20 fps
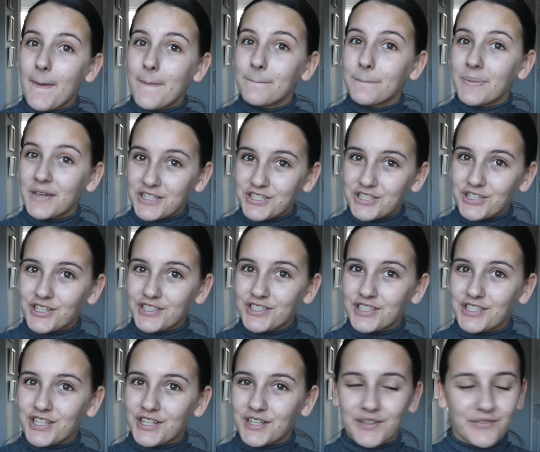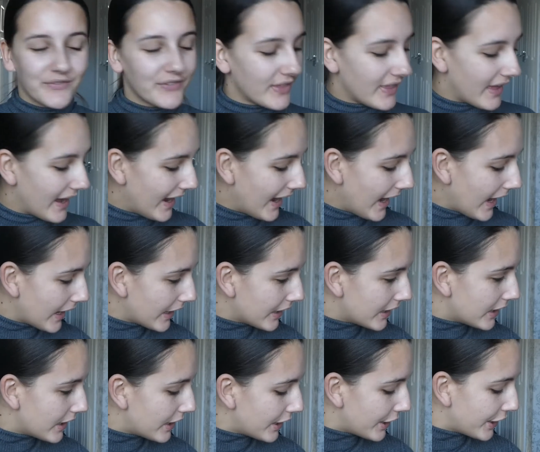be sure to tune in for that.
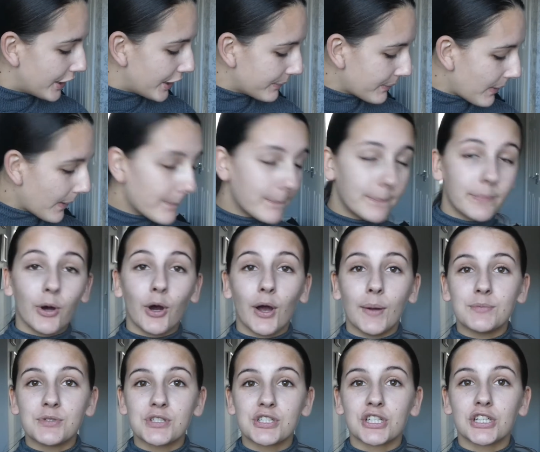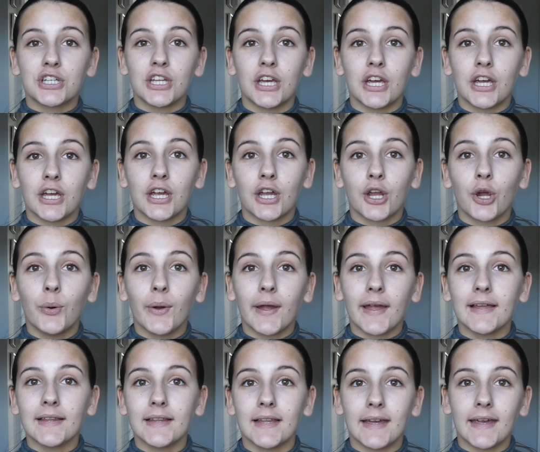But I'm just going to
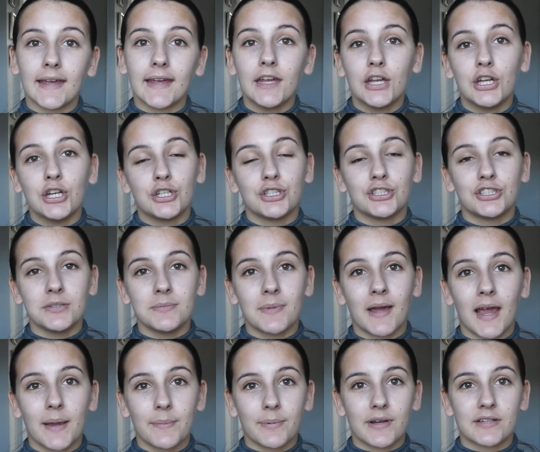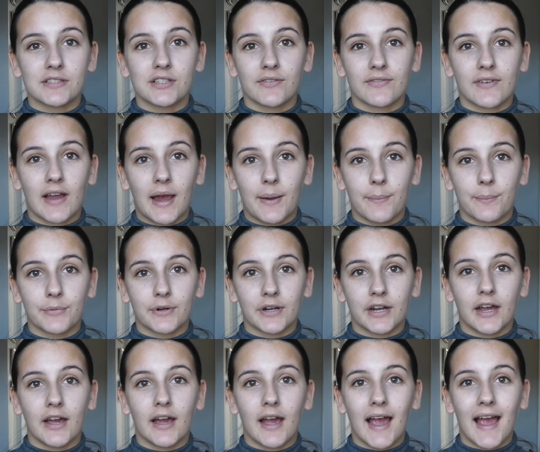quickly do my eyebrows off
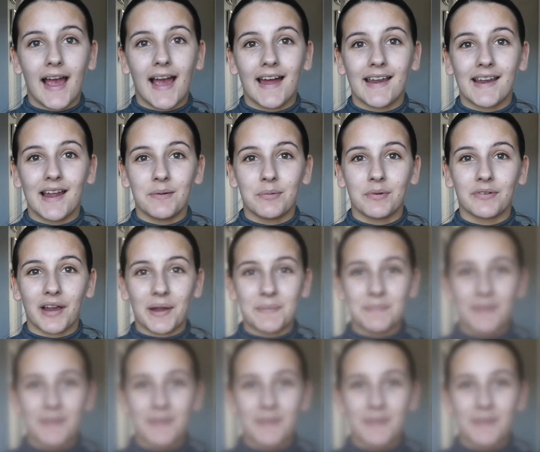camera and I'll be right